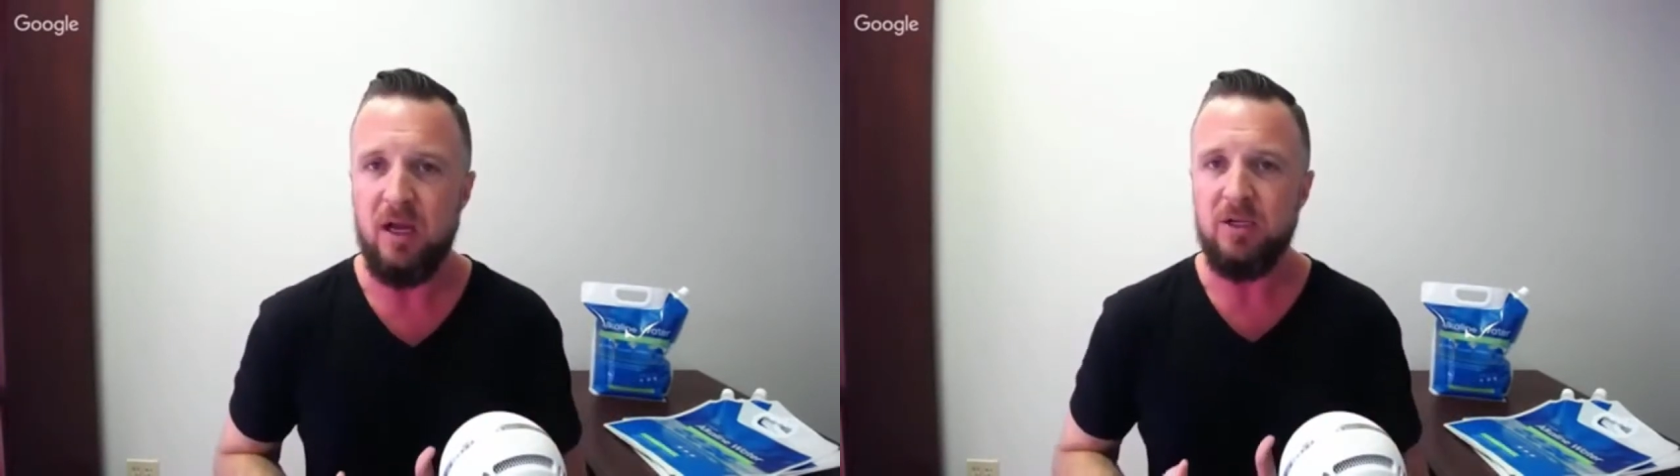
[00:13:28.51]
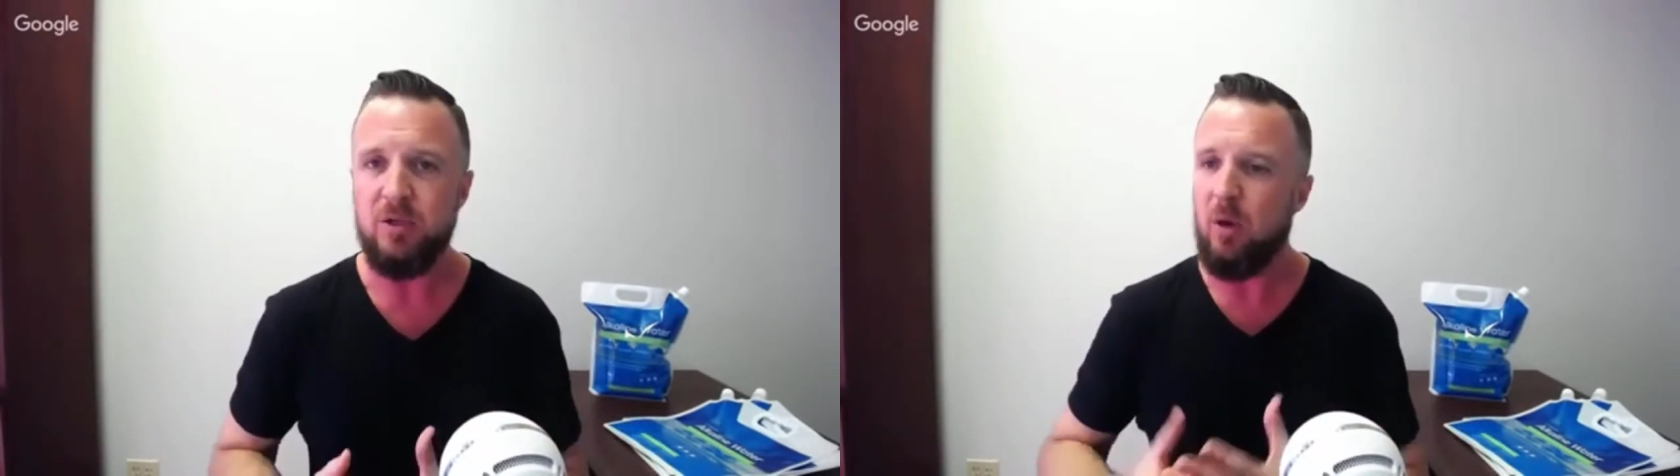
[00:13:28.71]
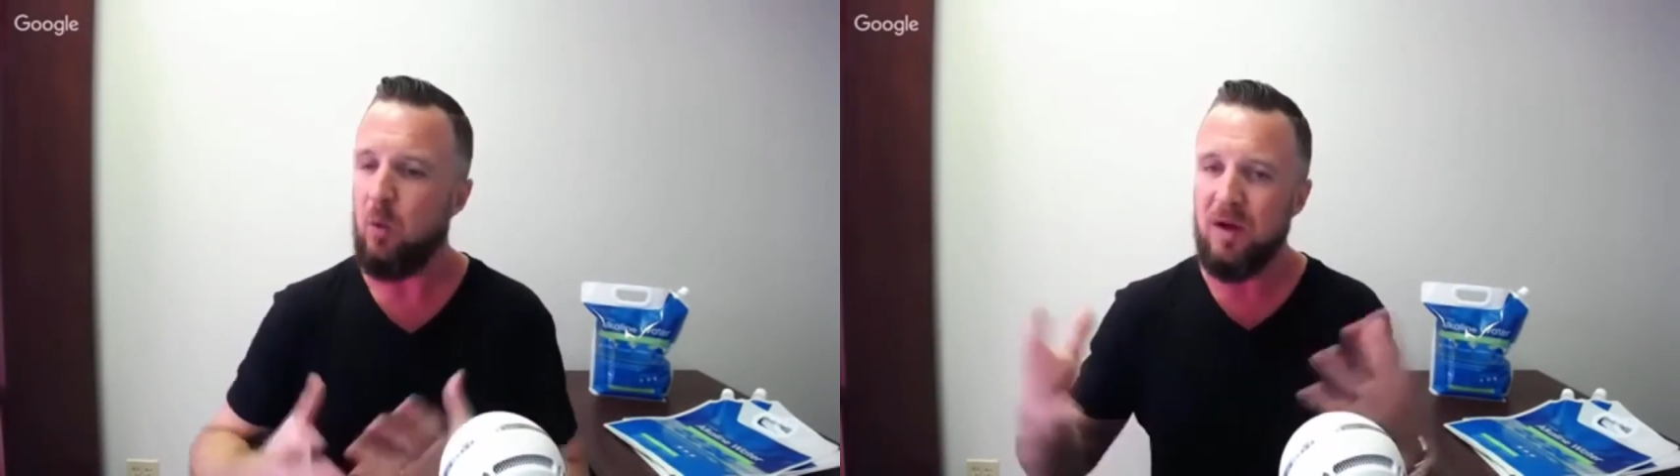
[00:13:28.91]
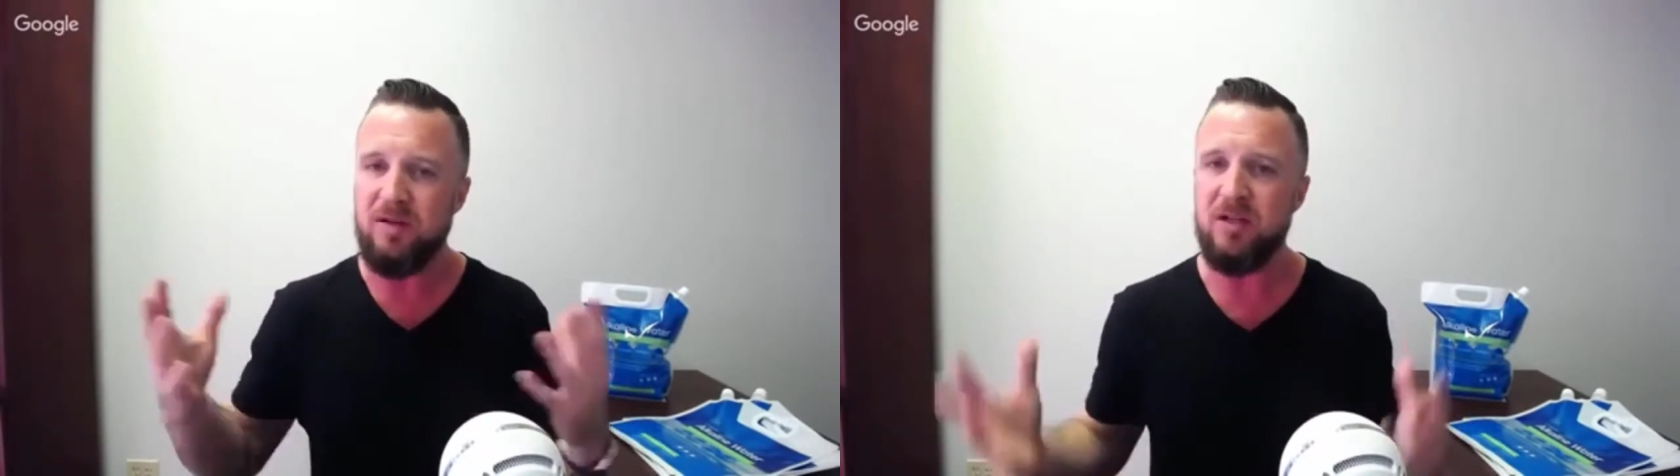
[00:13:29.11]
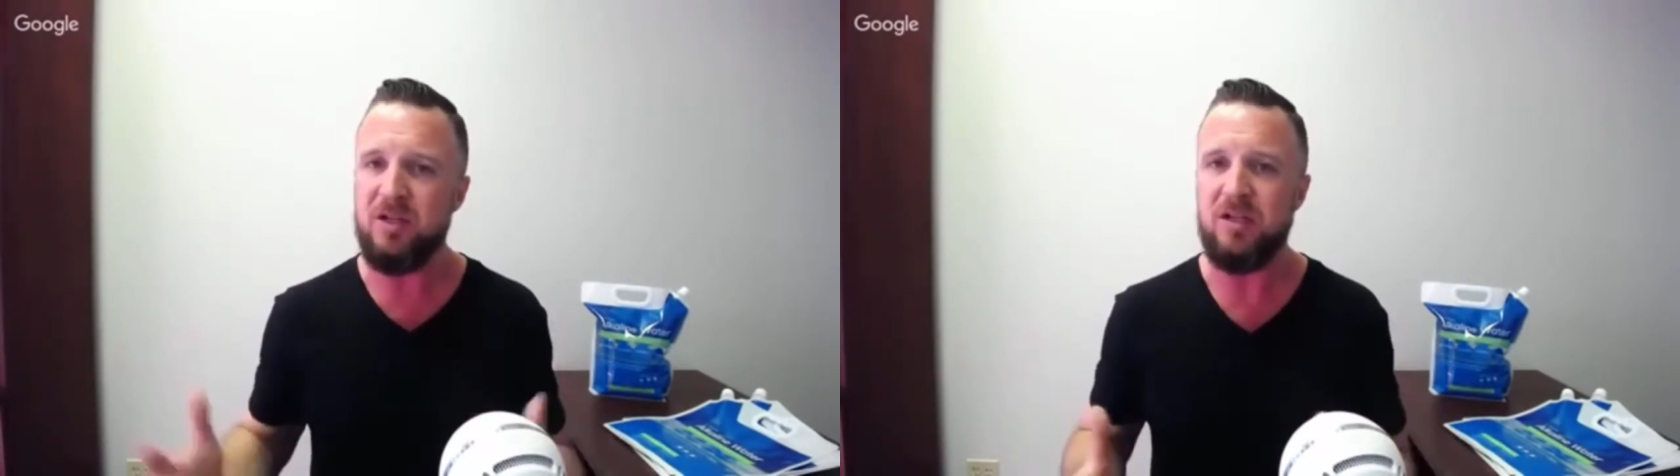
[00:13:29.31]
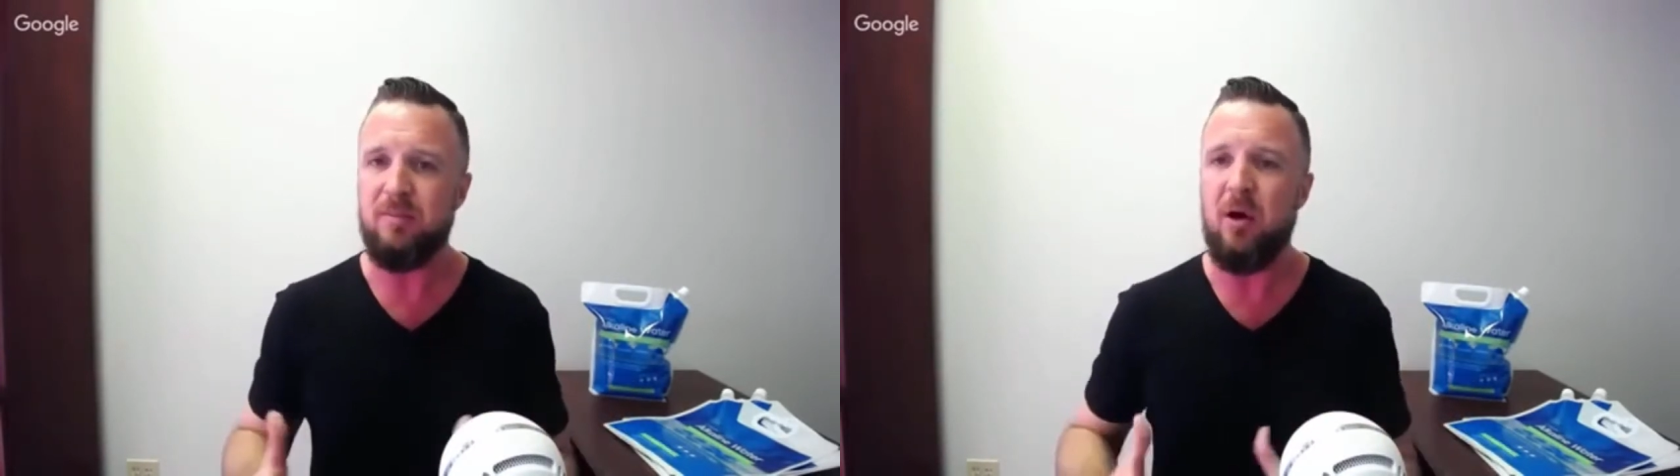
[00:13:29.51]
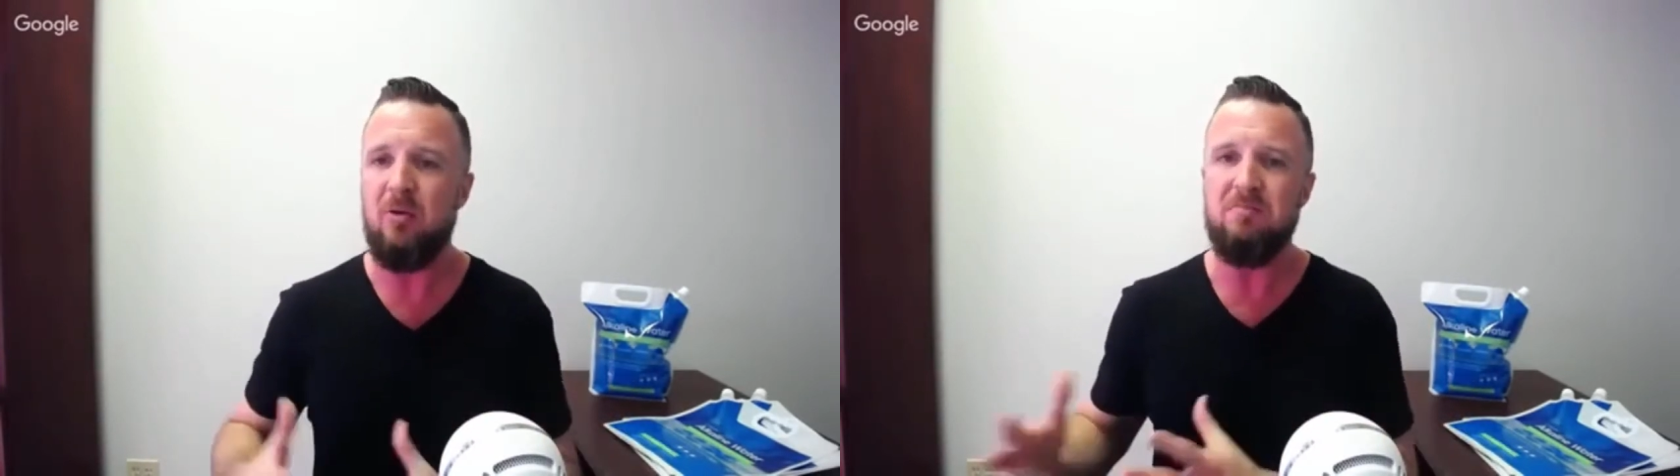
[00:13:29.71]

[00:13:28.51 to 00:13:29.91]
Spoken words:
So it wasn't just about